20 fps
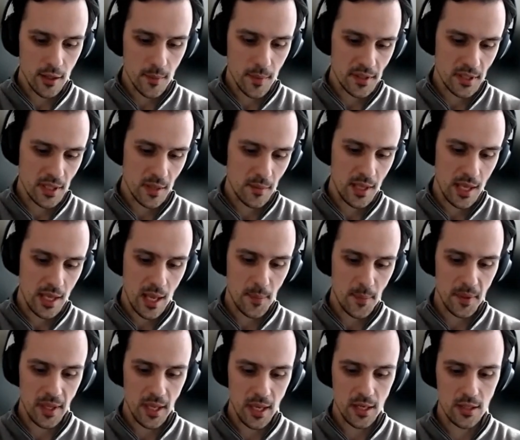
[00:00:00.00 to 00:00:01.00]
talk about some of the
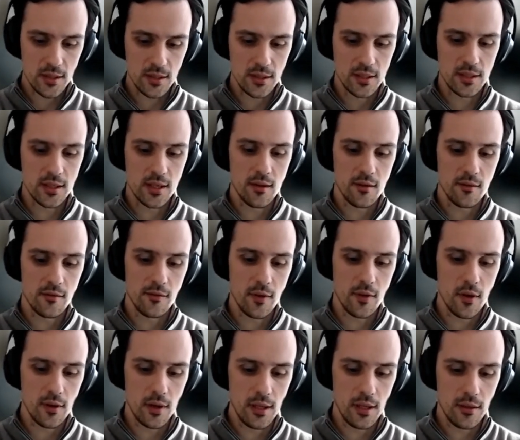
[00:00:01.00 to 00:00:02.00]
applications of
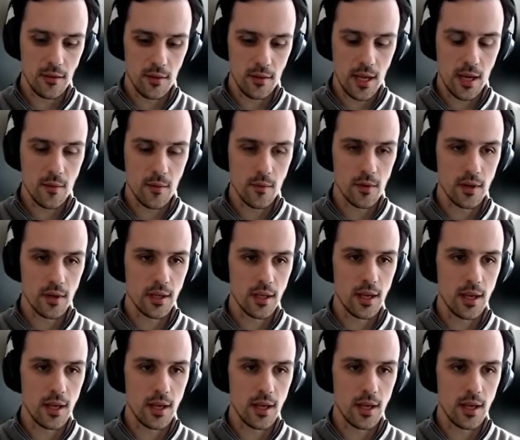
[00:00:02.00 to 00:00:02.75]
our Ether network.